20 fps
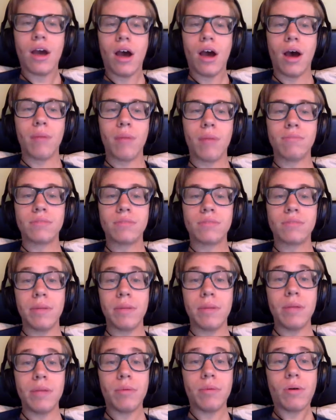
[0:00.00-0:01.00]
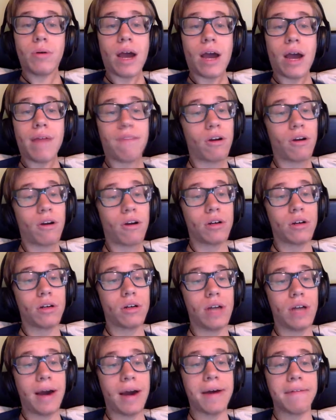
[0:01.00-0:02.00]
Some people I've
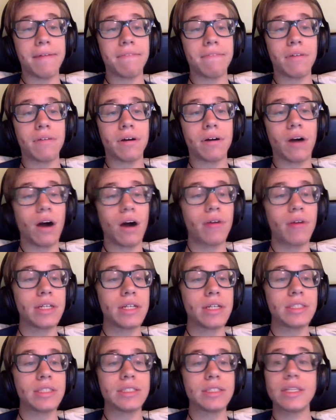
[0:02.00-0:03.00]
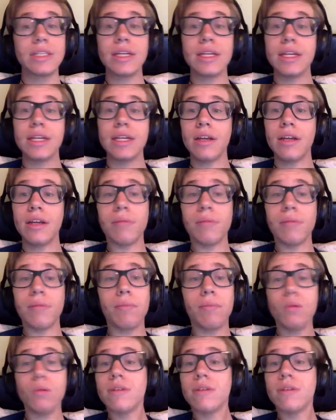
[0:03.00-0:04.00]
heard have already seen
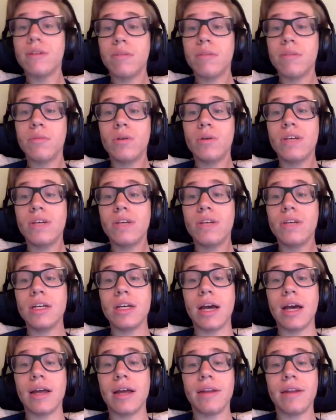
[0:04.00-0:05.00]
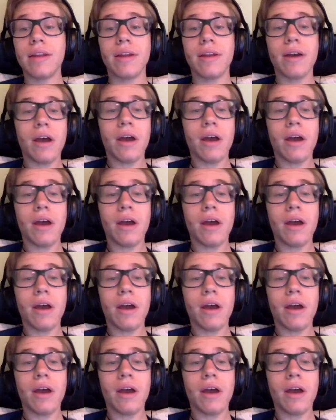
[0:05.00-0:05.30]
most of the movie, and